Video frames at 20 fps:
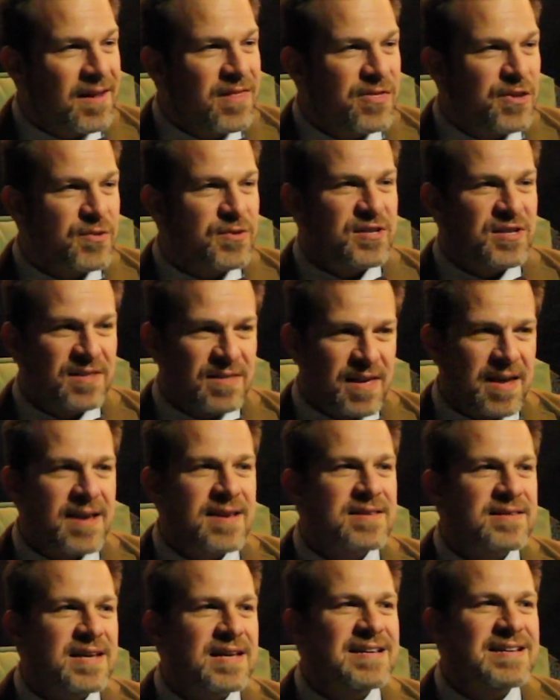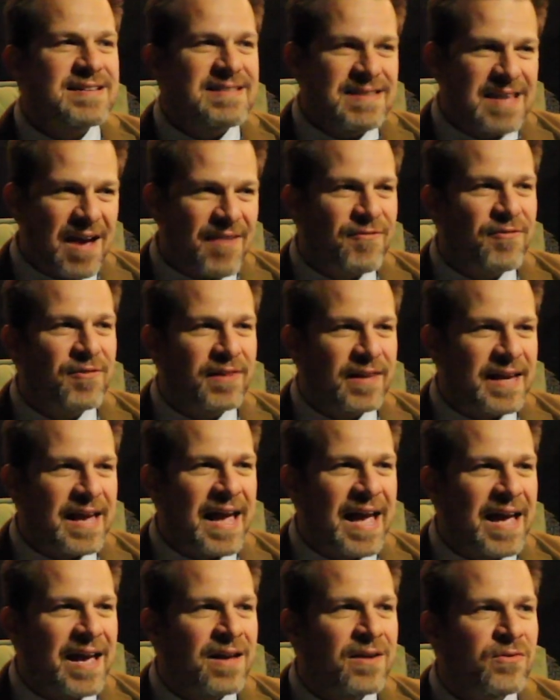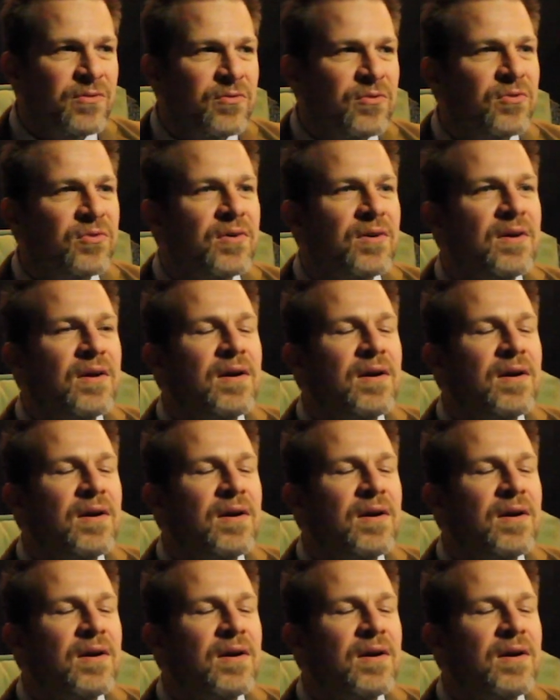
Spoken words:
there's things it definitely has